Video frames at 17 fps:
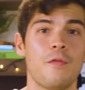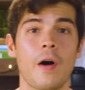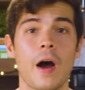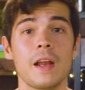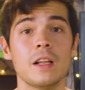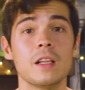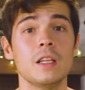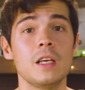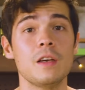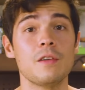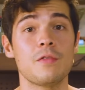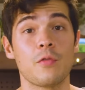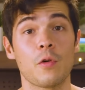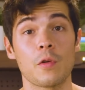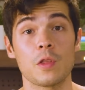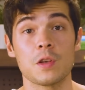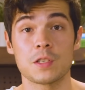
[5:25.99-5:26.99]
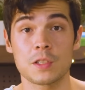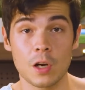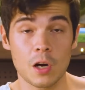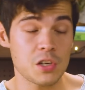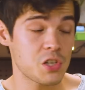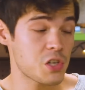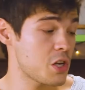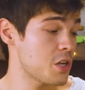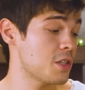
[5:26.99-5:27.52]
Finally, for the
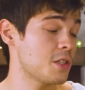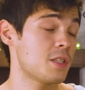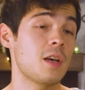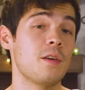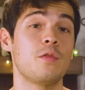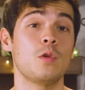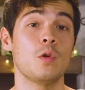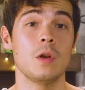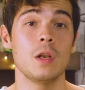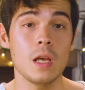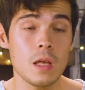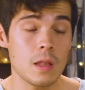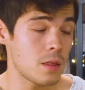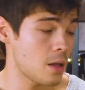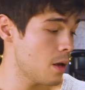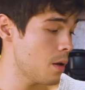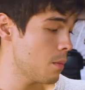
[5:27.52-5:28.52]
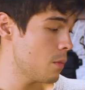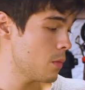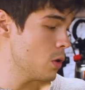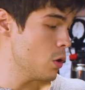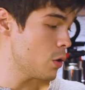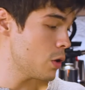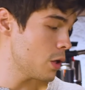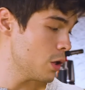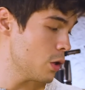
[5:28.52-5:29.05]
starches, if you need them,
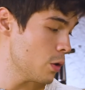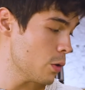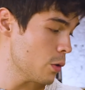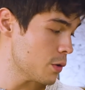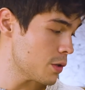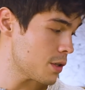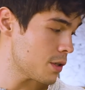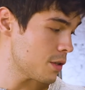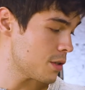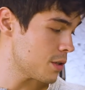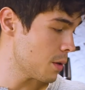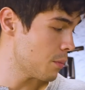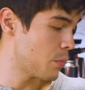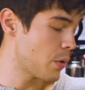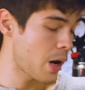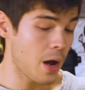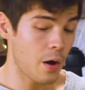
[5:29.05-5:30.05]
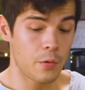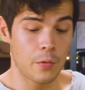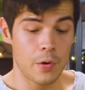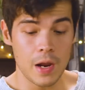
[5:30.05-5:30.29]
you can use some brown